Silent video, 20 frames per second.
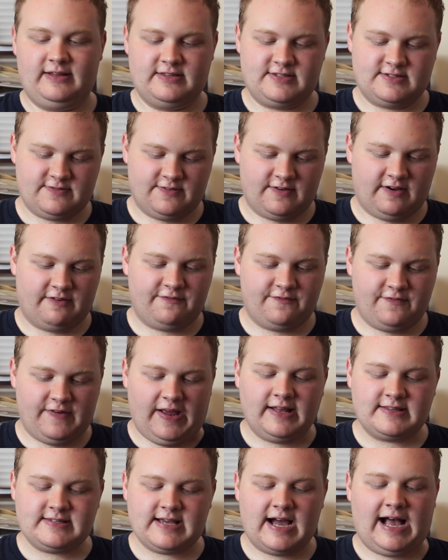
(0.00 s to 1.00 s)
It's a
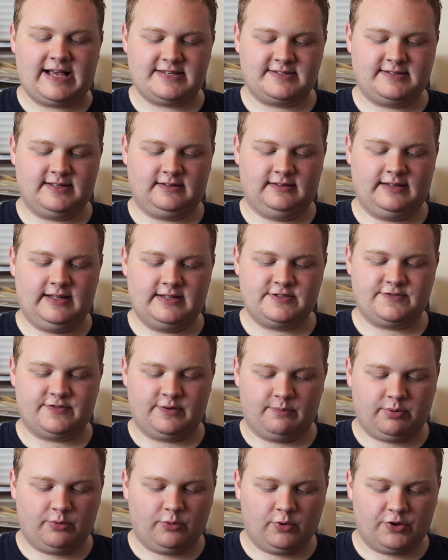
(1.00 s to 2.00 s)
fantastic lens
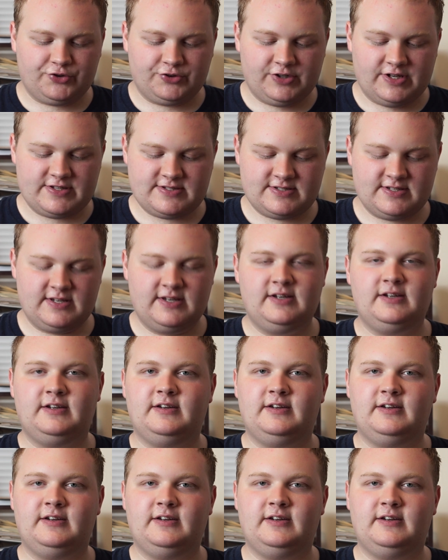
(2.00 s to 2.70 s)
for portraits.